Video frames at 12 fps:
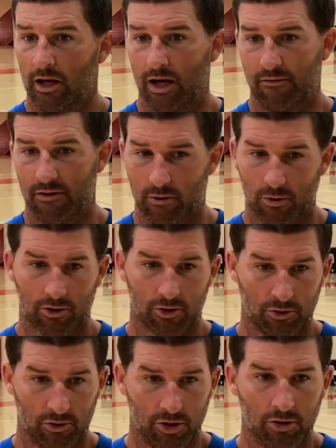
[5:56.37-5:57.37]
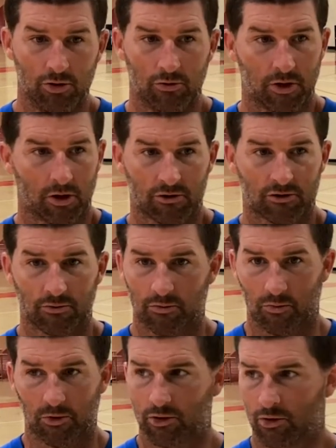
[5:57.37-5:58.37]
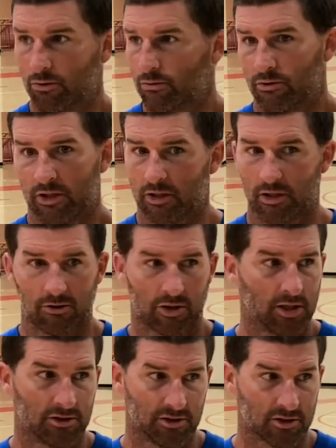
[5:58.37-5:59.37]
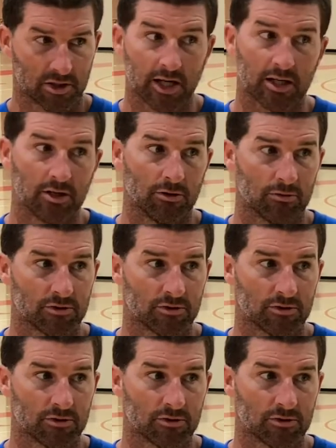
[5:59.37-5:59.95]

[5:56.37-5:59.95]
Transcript: if they're recruiting you, they're also recruiting 10 other kids just like you.